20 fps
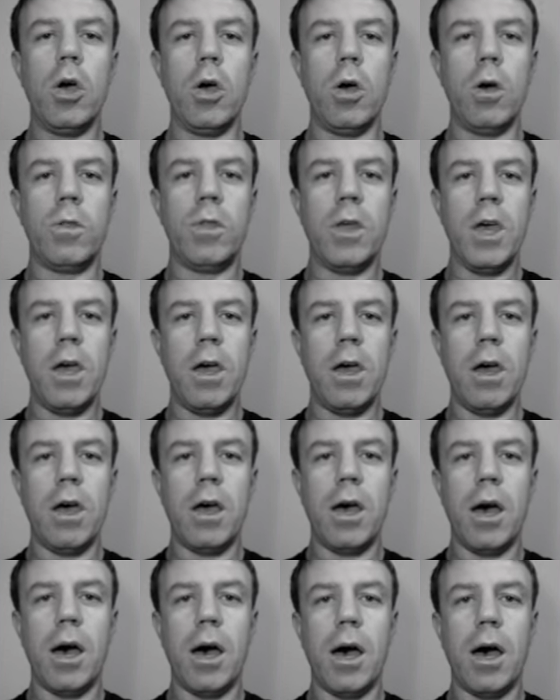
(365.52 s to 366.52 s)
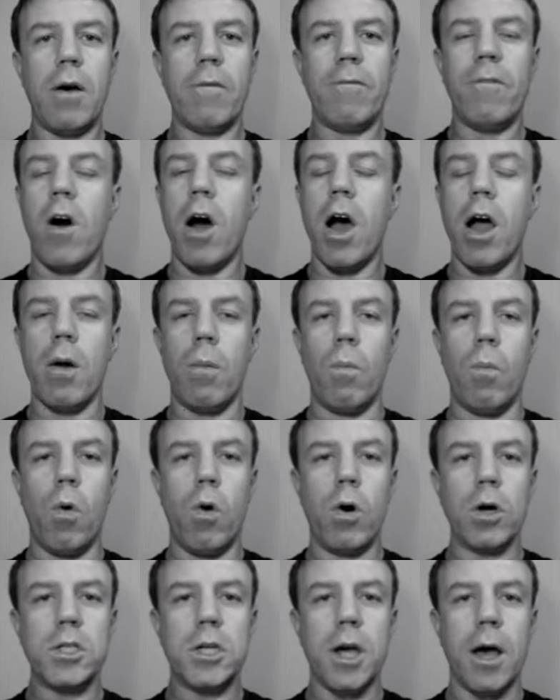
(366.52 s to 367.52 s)
earth, air, uh, fire and
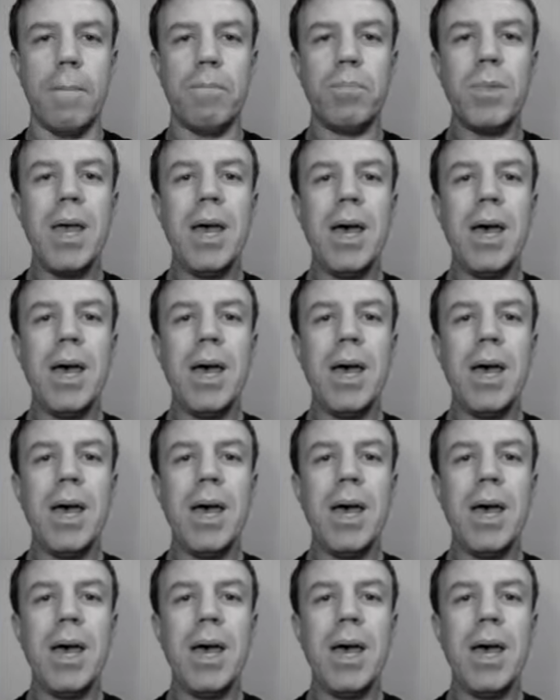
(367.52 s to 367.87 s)
water